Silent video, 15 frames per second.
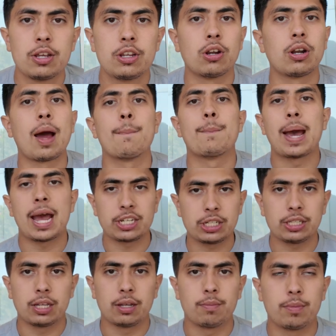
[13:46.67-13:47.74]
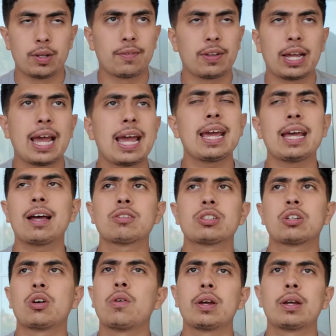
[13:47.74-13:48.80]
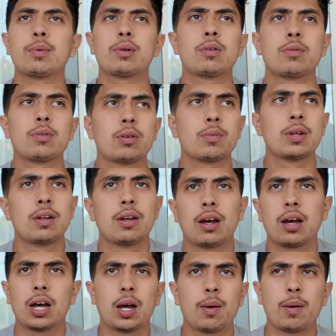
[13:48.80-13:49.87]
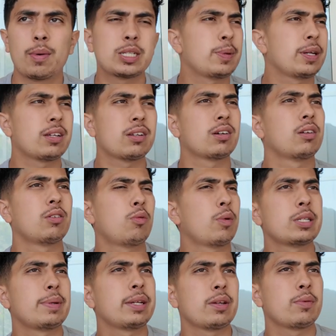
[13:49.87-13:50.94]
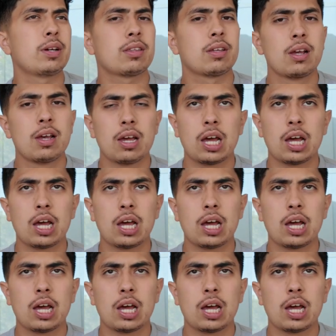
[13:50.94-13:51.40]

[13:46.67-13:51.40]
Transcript: You're not matching them. But they're like, hey, how's it going? Boom, boom, boom. Who am I speaking with?